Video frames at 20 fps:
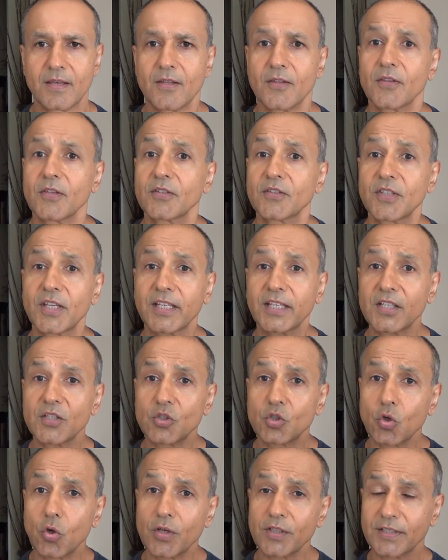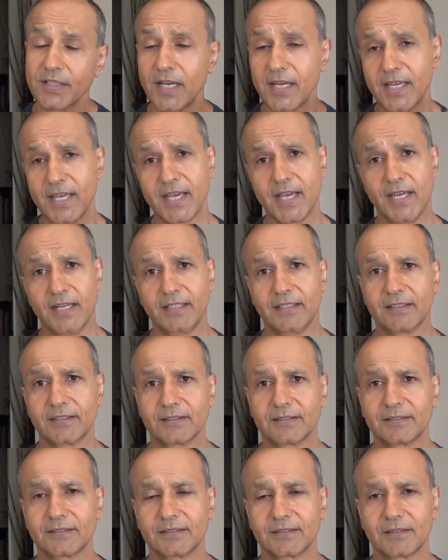The second choice I had
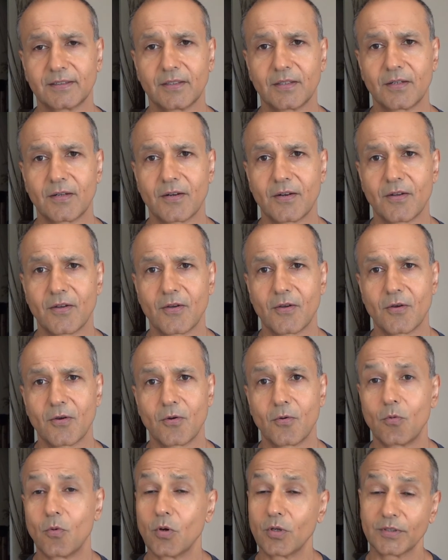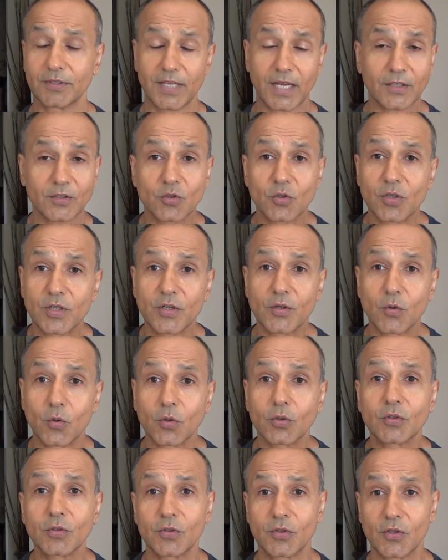was actually go
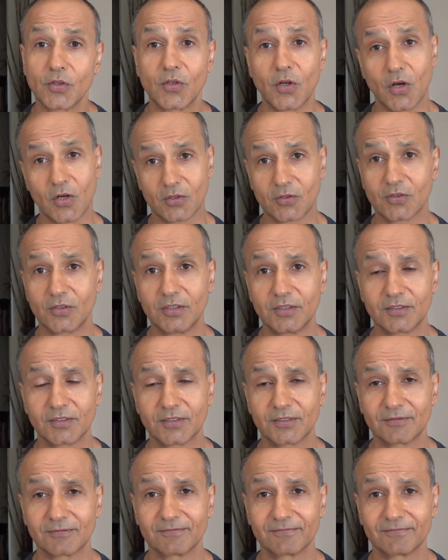to the doctors